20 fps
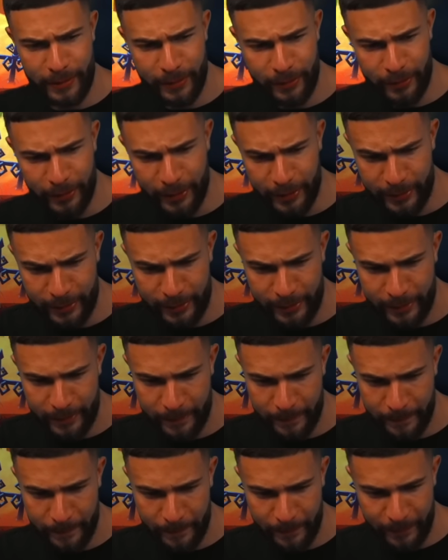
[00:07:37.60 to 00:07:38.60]
All right.
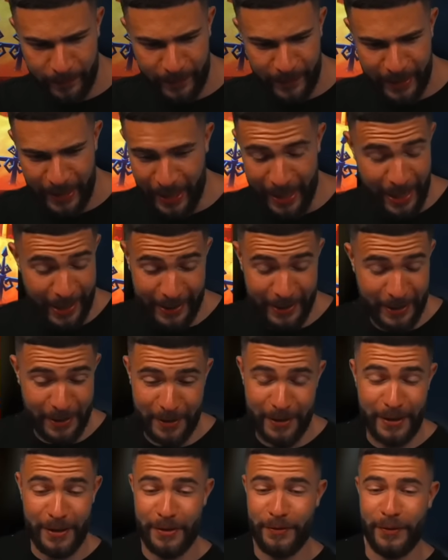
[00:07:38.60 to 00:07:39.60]
Like,
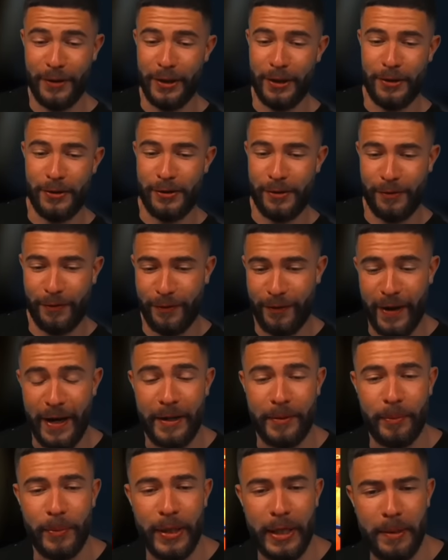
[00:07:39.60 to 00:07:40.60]
this video is a
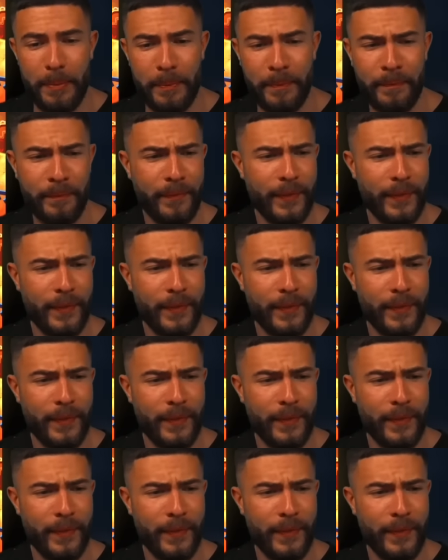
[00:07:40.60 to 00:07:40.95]
fat meme.